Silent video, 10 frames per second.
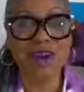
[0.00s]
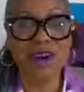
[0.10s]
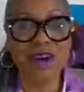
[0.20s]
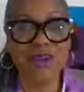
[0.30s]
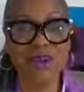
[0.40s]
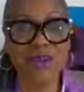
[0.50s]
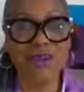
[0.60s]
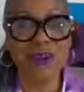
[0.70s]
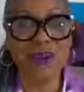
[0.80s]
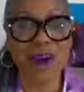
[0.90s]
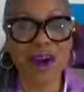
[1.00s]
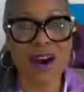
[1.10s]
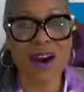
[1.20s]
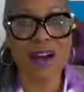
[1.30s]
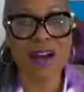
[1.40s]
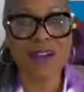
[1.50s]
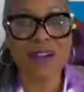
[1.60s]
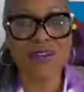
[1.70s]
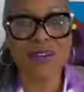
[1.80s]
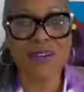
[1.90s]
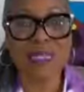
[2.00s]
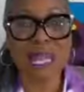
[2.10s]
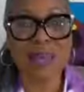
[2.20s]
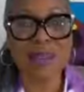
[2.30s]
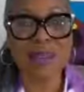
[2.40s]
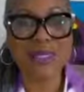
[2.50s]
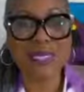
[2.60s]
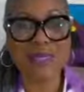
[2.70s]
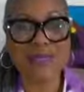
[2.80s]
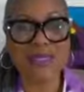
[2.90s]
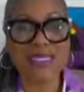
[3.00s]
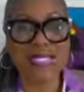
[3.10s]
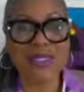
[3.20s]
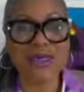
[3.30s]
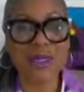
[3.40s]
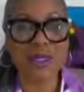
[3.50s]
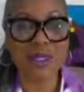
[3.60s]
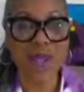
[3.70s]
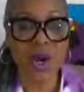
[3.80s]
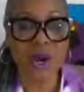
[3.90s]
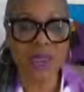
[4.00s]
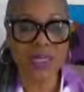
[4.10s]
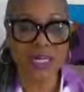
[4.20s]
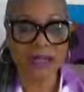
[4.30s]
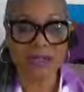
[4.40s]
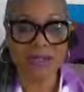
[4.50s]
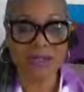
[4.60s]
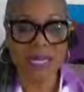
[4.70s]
of you who are first timers here, this is Real Talk with Love.